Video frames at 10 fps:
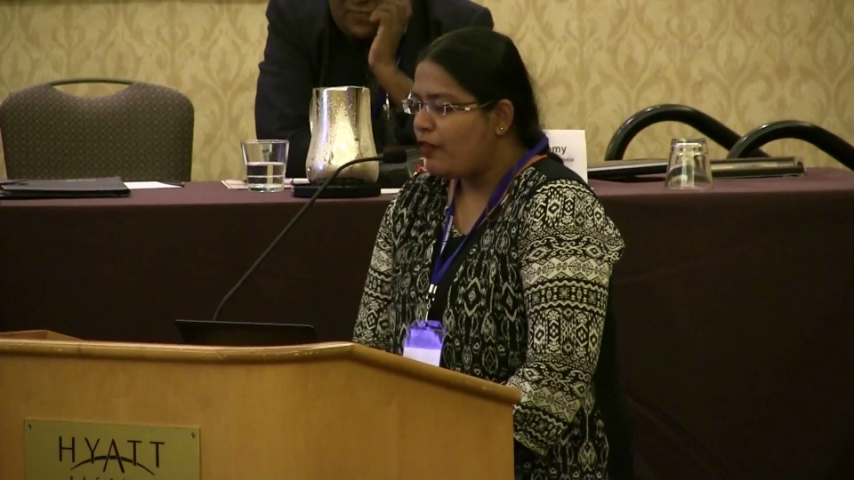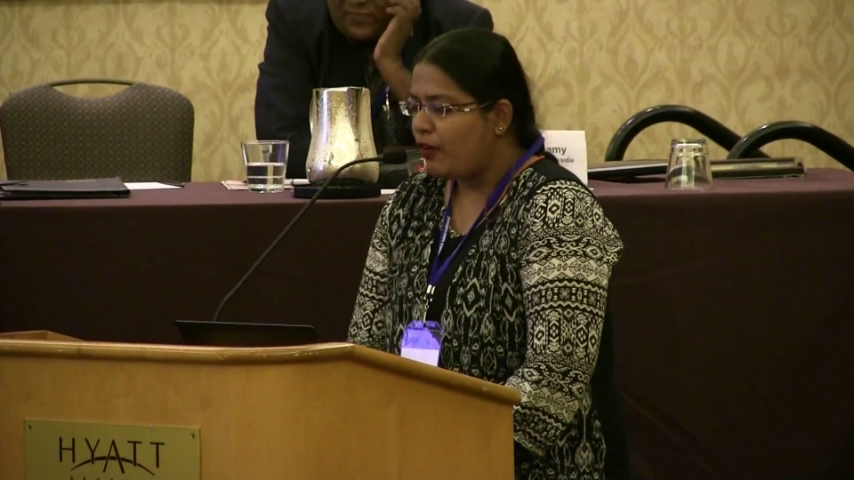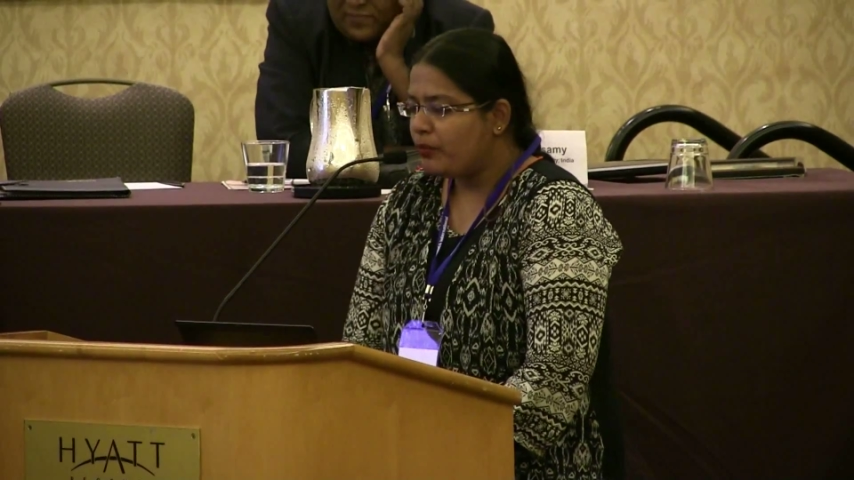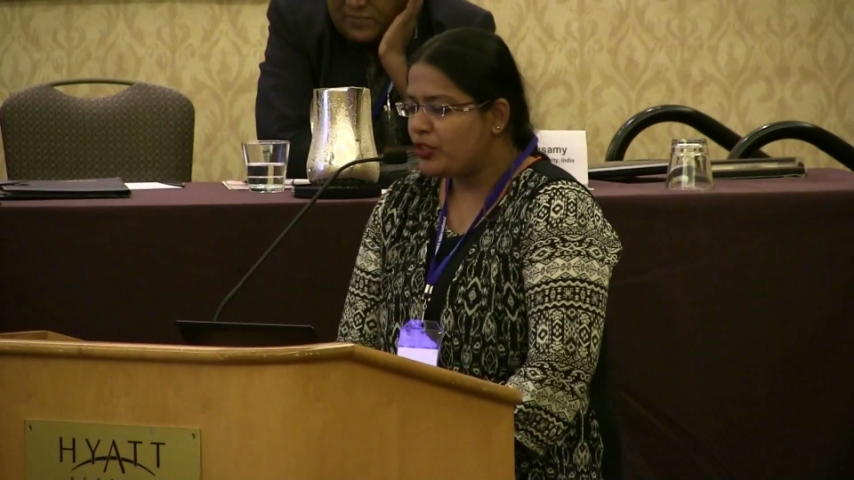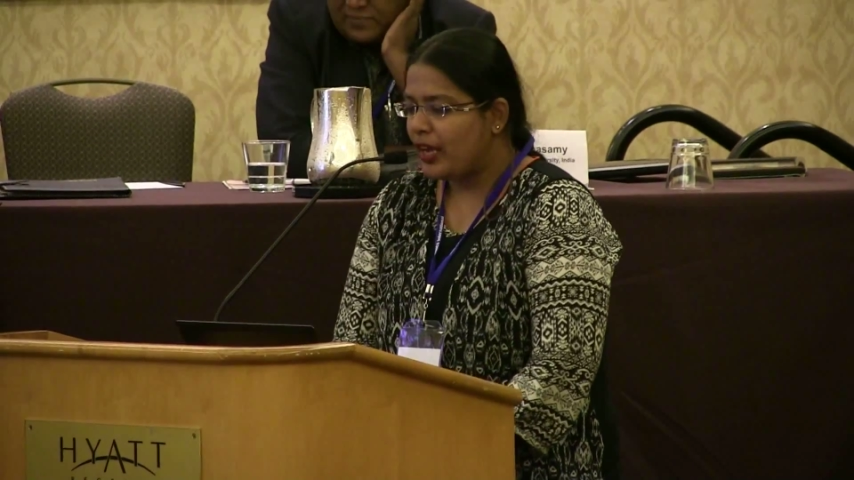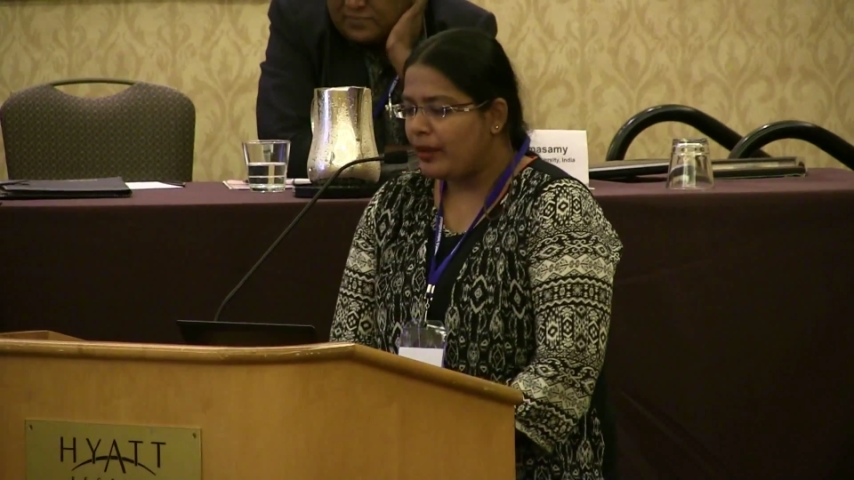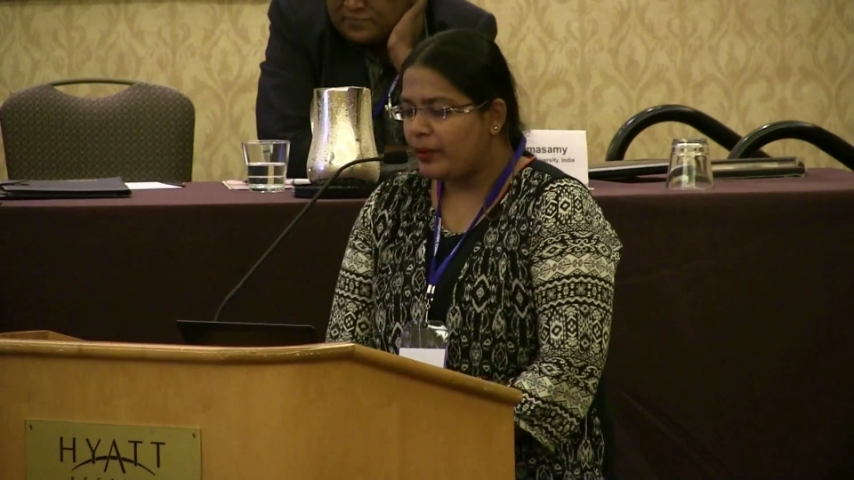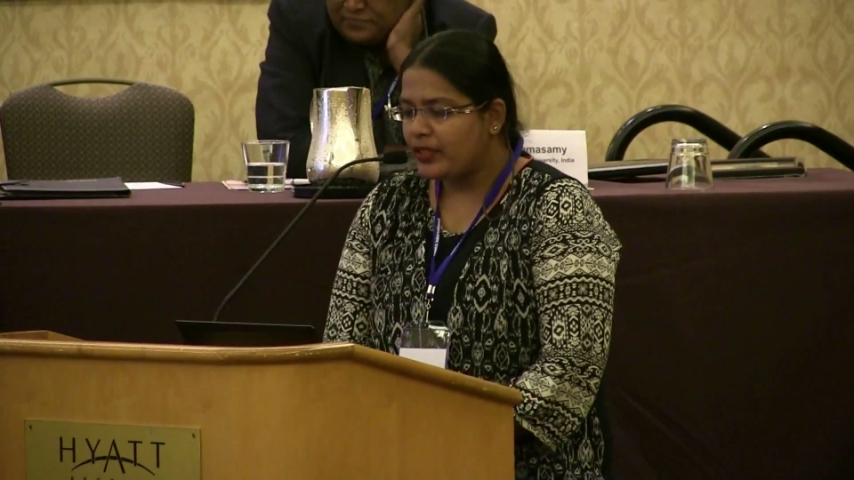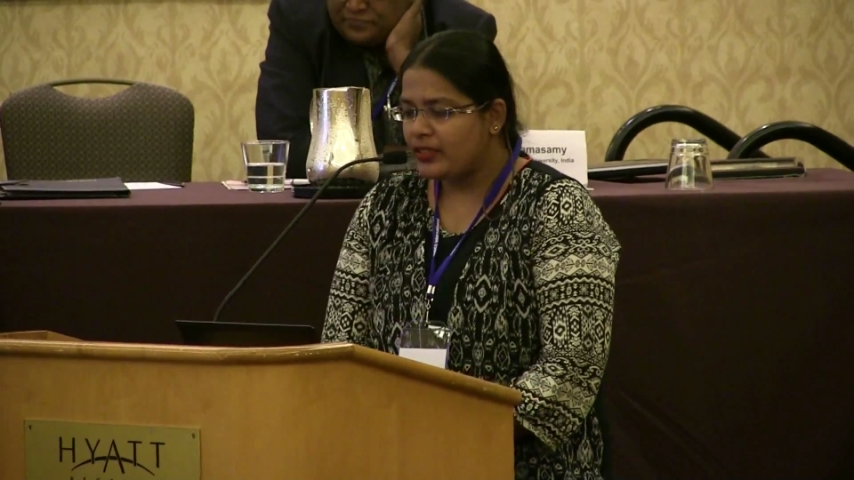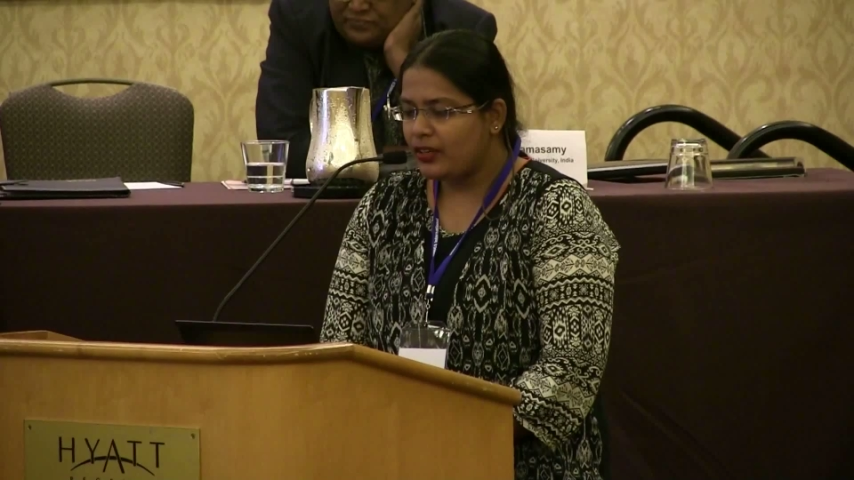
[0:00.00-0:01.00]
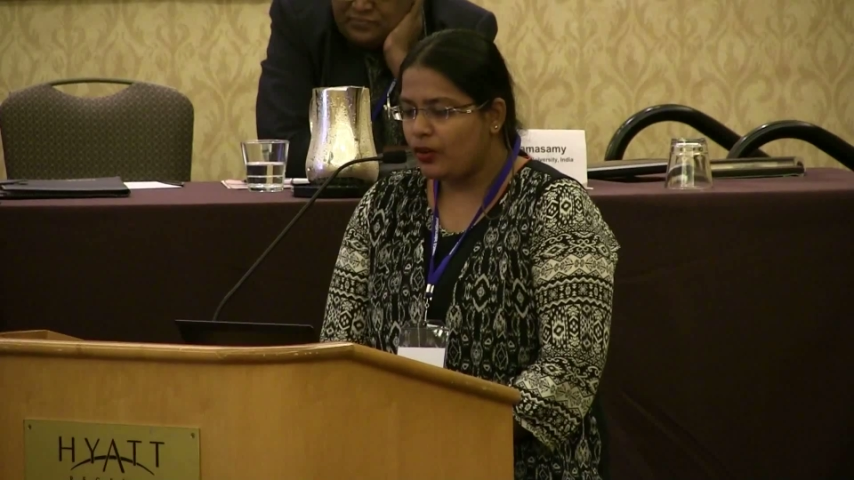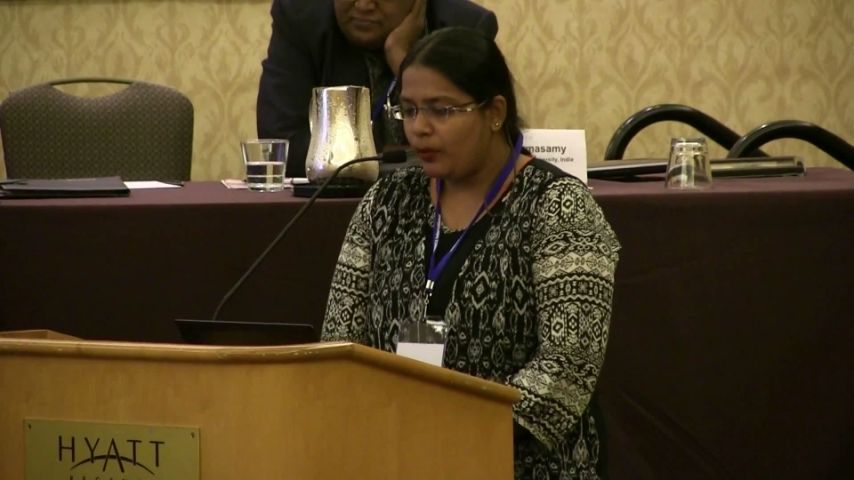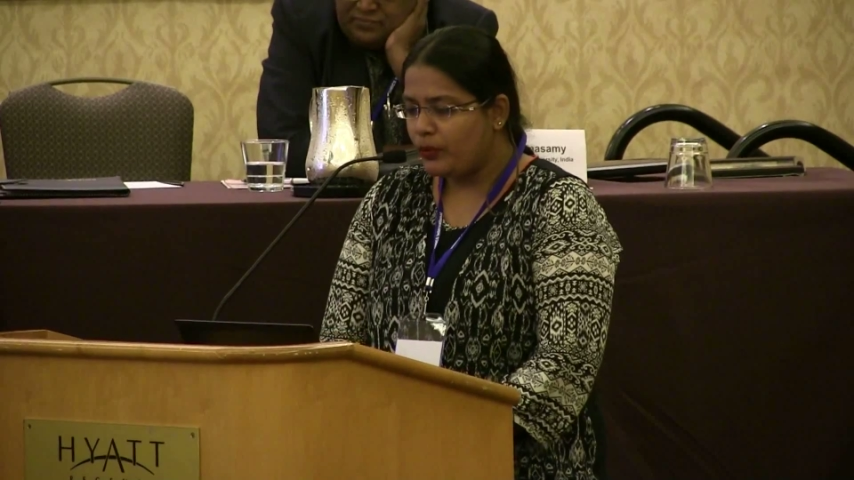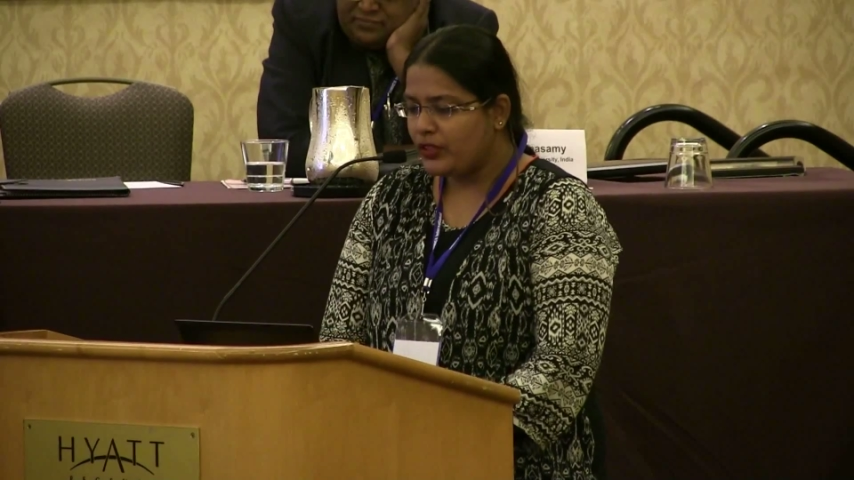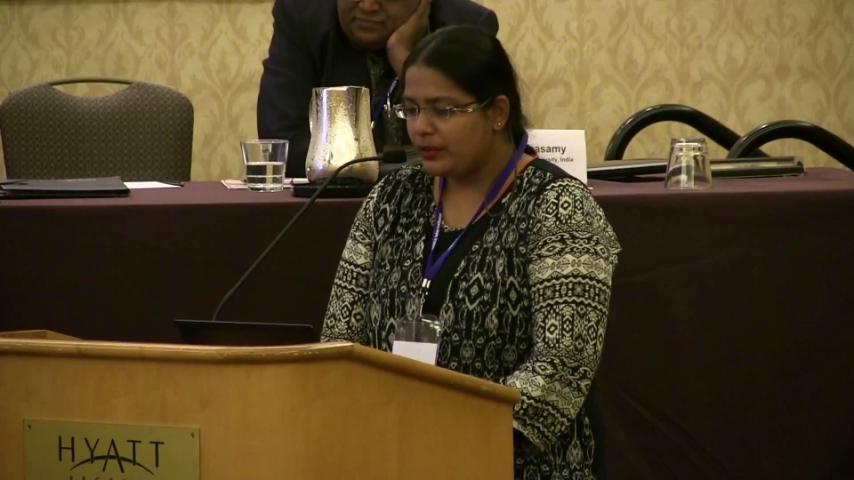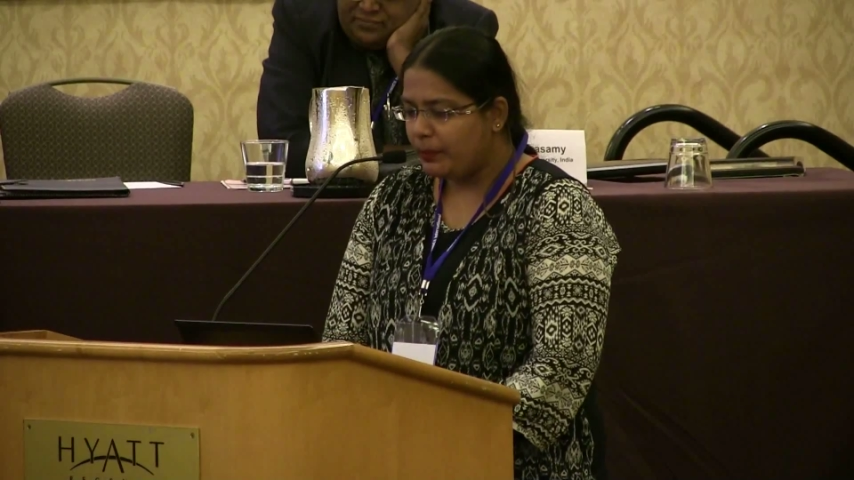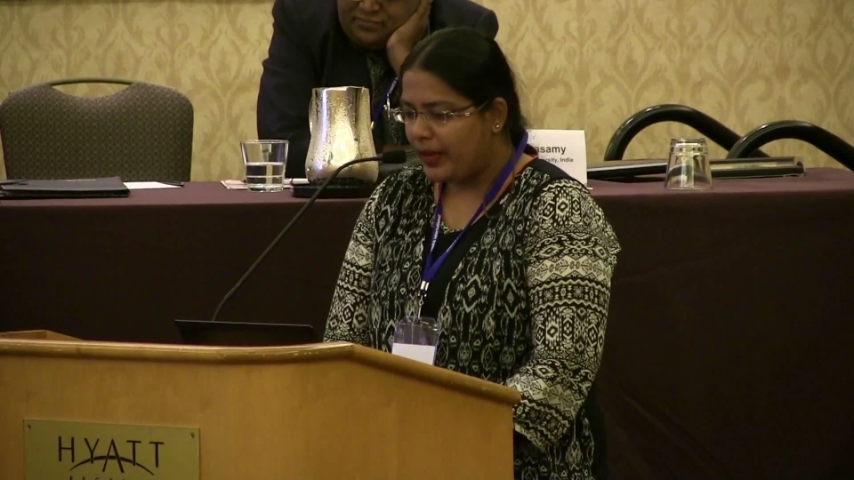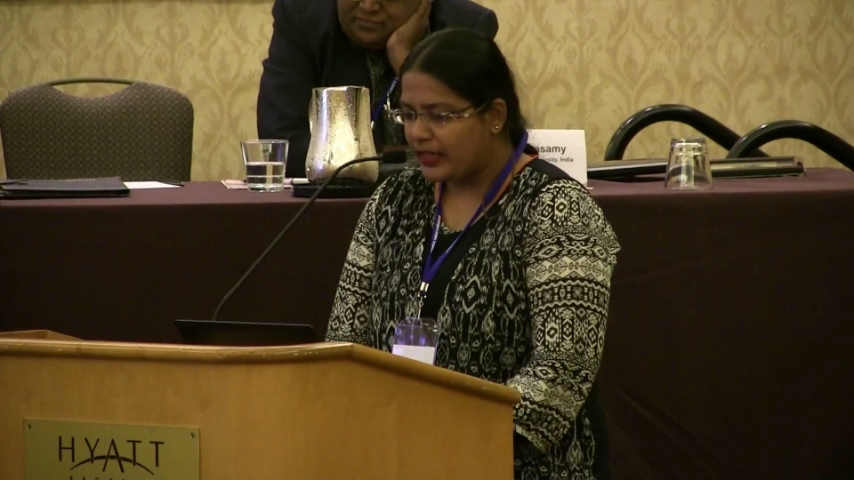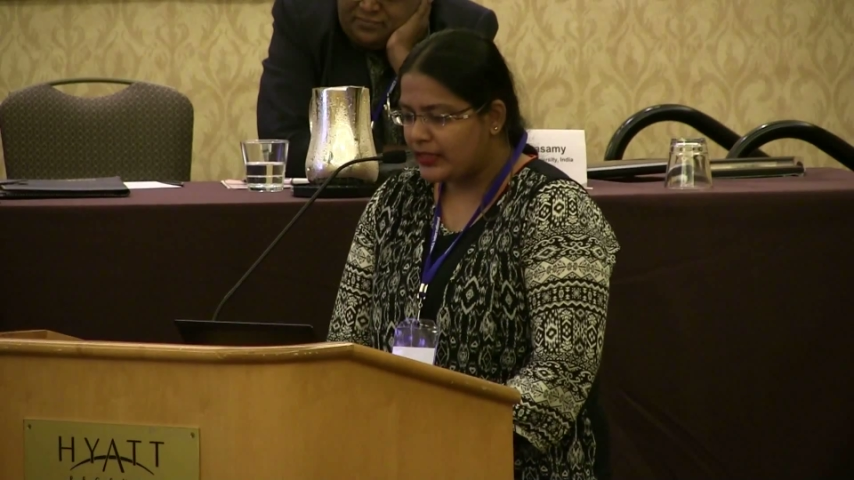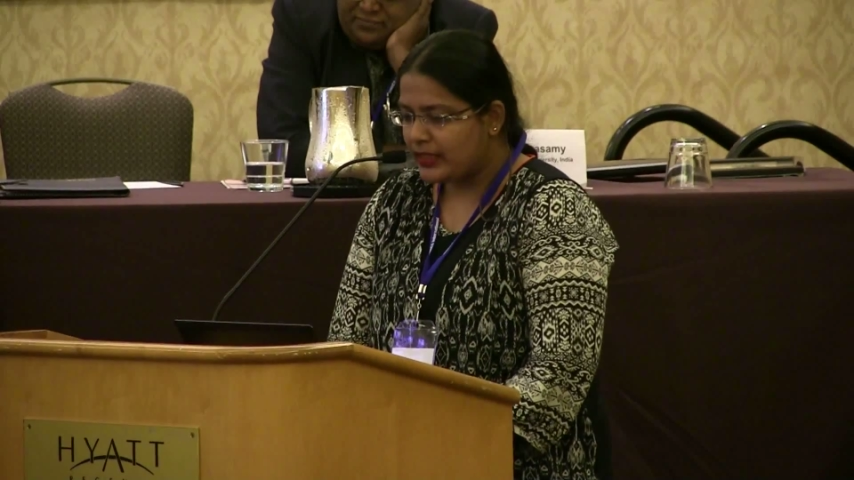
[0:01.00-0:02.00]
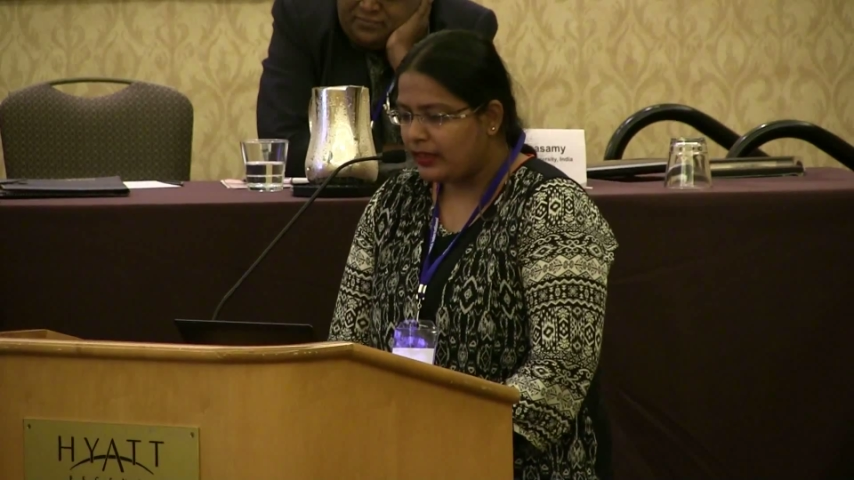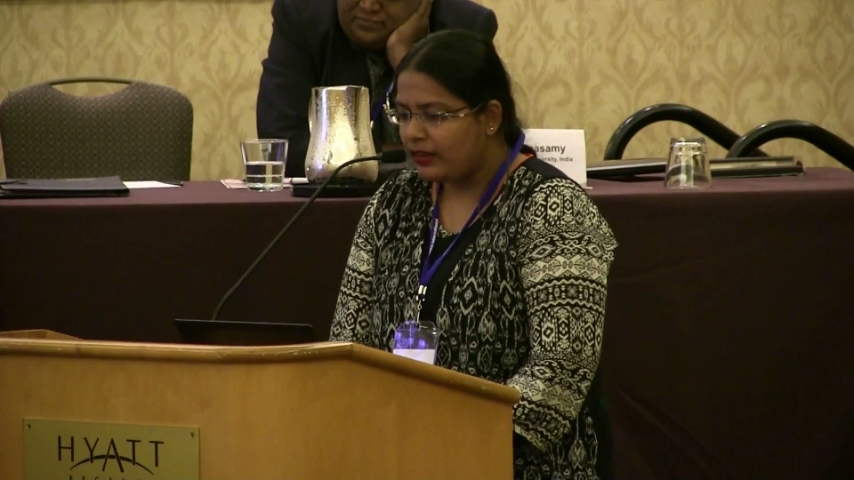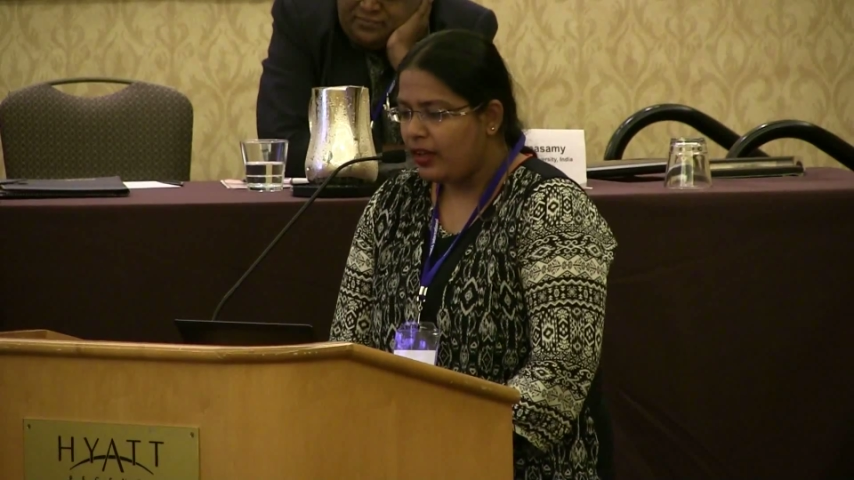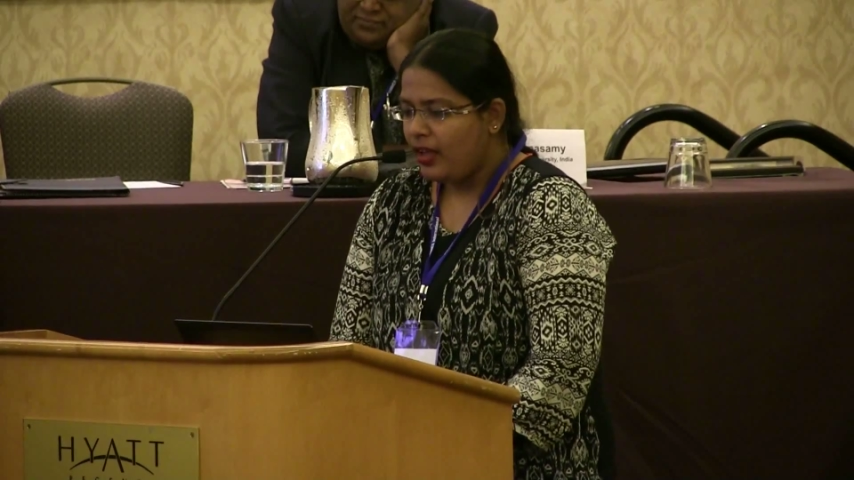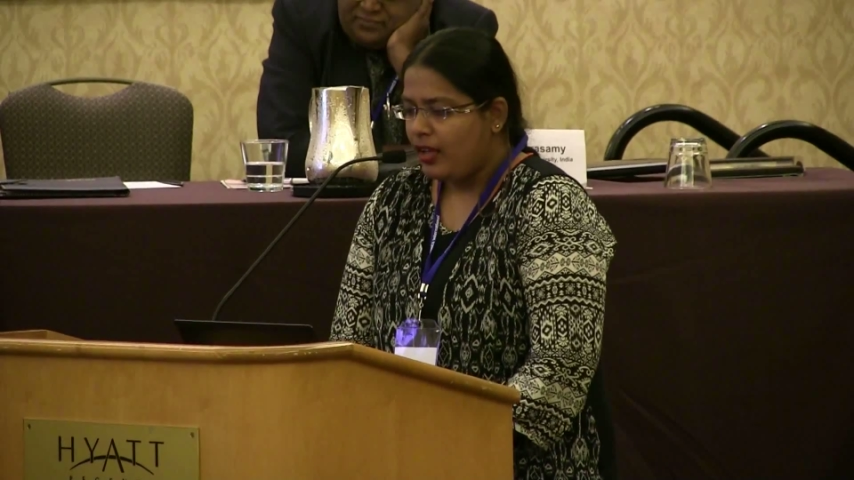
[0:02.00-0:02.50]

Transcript: from Chaibasa Normandy Basin